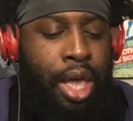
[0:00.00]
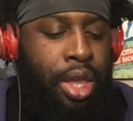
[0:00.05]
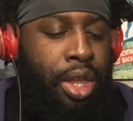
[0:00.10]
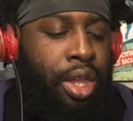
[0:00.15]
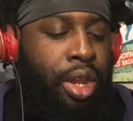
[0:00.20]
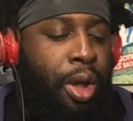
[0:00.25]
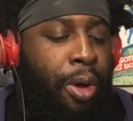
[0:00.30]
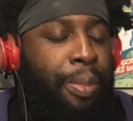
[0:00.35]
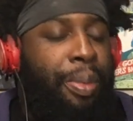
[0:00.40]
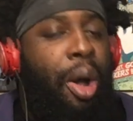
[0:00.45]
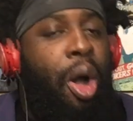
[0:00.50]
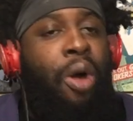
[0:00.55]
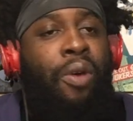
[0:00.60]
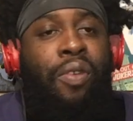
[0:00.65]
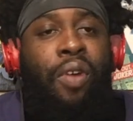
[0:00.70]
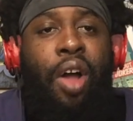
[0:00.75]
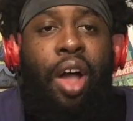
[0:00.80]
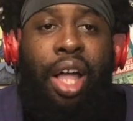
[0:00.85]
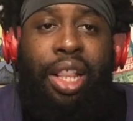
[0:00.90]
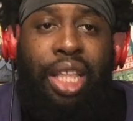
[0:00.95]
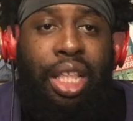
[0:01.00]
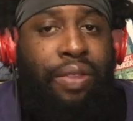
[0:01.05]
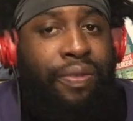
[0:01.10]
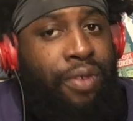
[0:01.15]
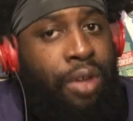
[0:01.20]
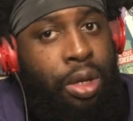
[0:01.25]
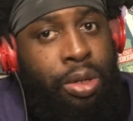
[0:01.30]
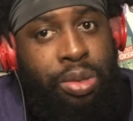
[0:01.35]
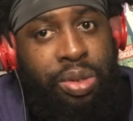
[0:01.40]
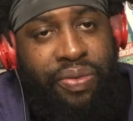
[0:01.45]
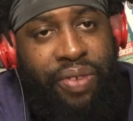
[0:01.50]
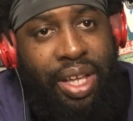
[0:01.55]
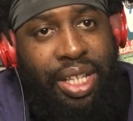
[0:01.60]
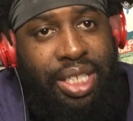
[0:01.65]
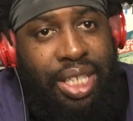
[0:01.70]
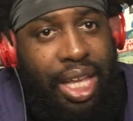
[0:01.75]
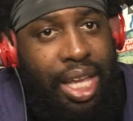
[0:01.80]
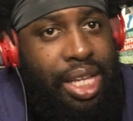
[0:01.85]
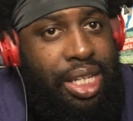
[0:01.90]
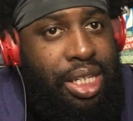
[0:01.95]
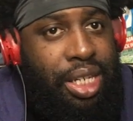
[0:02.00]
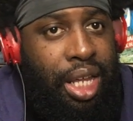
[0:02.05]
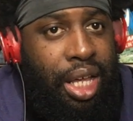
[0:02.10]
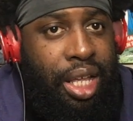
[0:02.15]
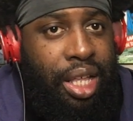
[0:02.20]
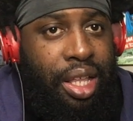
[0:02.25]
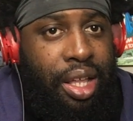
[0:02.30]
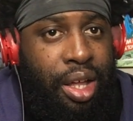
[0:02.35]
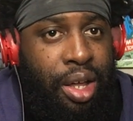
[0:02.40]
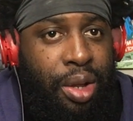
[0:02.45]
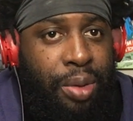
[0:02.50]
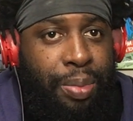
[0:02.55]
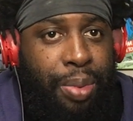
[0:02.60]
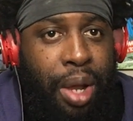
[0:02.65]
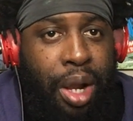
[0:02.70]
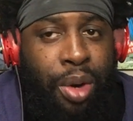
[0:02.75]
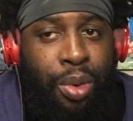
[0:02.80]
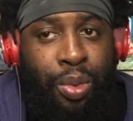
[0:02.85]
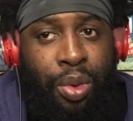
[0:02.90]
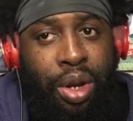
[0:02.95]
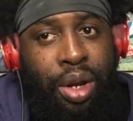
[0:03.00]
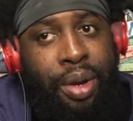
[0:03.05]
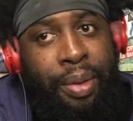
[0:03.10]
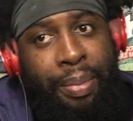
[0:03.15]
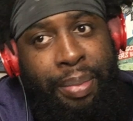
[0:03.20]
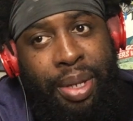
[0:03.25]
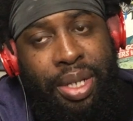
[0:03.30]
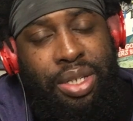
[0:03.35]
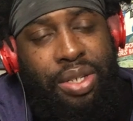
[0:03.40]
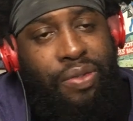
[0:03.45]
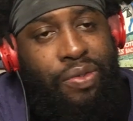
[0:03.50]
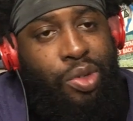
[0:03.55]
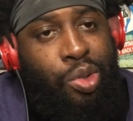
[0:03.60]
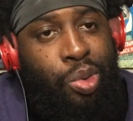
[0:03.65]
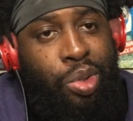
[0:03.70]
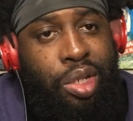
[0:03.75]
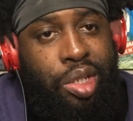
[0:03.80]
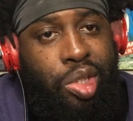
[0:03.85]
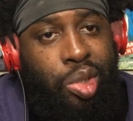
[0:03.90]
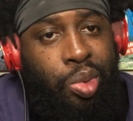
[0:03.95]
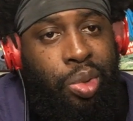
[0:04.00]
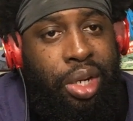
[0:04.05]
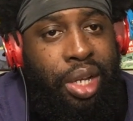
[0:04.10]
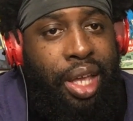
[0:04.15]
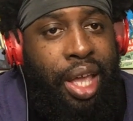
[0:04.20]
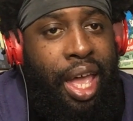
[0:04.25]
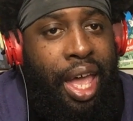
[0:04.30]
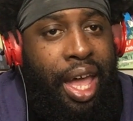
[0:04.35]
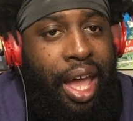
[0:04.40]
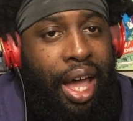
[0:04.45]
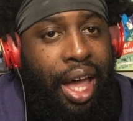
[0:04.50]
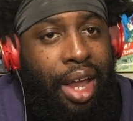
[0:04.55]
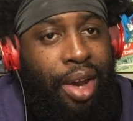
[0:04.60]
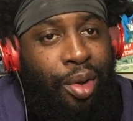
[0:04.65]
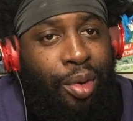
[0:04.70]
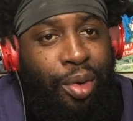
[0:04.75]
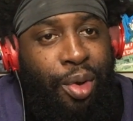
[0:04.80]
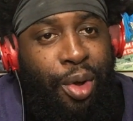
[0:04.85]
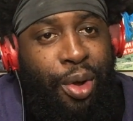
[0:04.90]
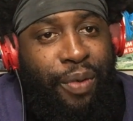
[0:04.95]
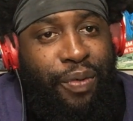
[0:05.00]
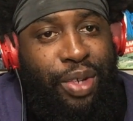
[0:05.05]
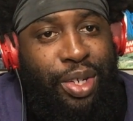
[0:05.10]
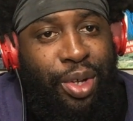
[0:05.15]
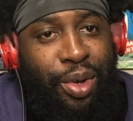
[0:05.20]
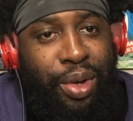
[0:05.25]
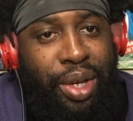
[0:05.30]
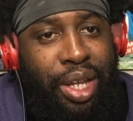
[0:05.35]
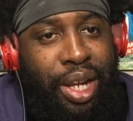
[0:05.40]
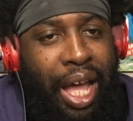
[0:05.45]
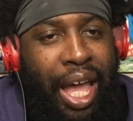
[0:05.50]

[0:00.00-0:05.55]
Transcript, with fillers: You know, but overall I think the film was fantastic. uh, probably one of the best of 2020. I don't know if it's going to end.